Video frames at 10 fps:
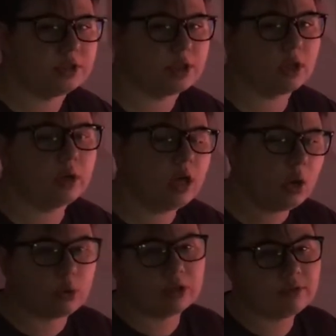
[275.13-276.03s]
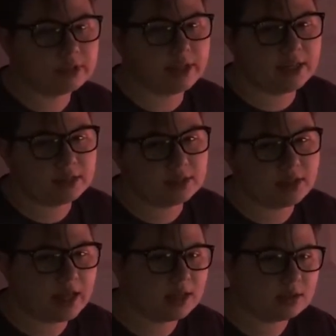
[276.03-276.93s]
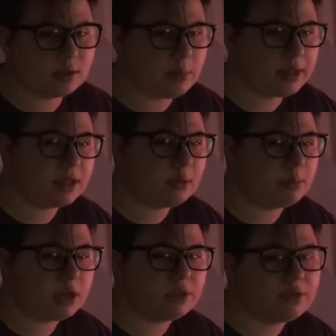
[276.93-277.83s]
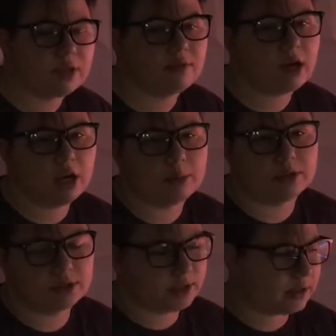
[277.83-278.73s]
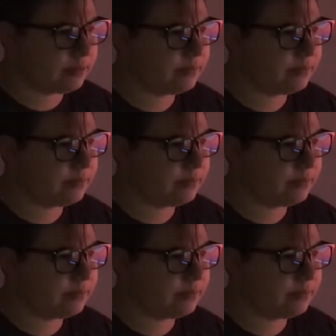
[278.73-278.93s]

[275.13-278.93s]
So whatever it takes to make it better for the environment. So